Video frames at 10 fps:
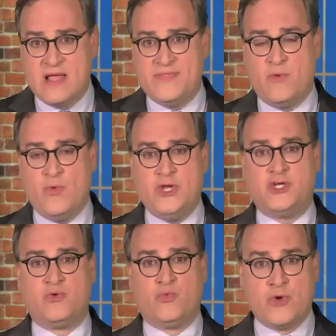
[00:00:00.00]
that we
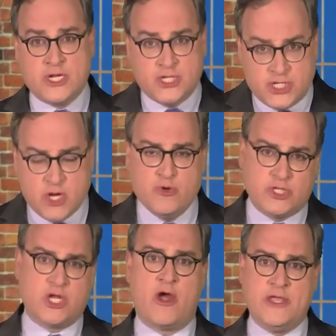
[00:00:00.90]
should
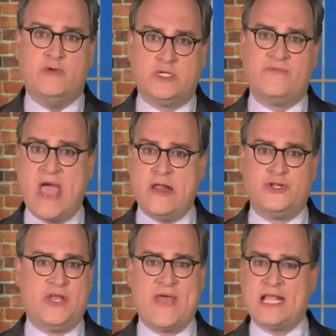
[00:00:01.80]
reduce our use of
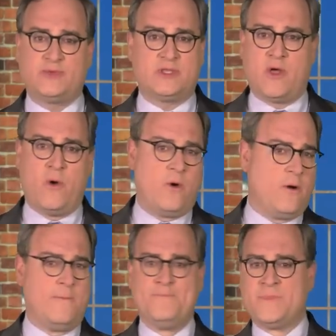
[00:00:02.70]
energy. That's what the
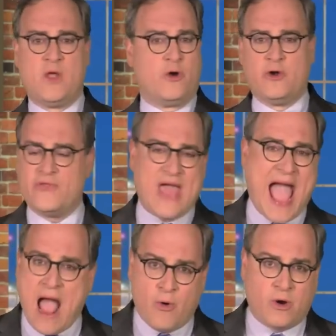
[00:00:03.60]
whole Earth
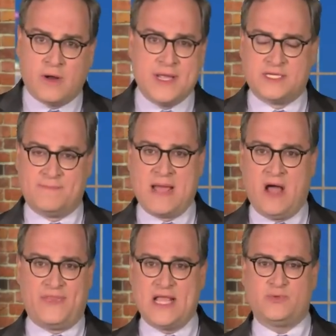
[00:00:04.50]
Hour is
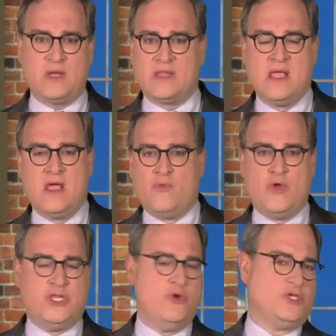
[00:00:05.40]
about. That's what
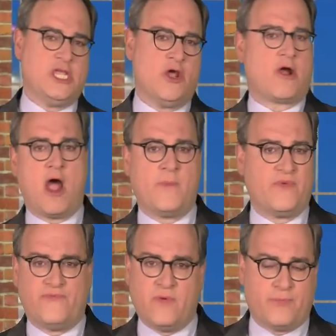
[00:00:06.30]
reducing your
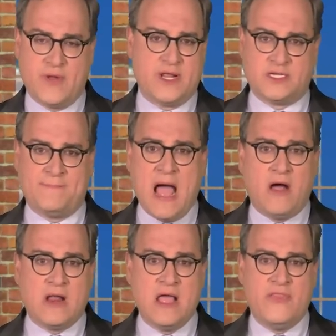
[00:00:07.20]
carbon footprint is
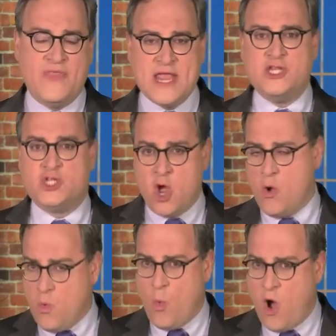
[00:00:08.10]
about. They
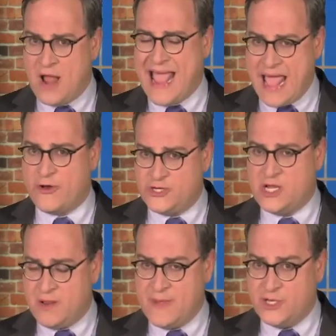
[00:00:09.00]
don't want
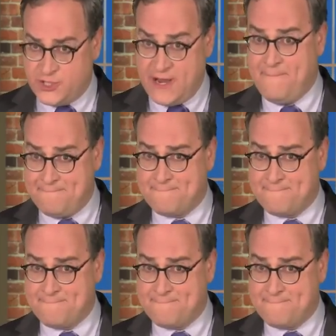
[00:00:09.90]
energy to be cheap.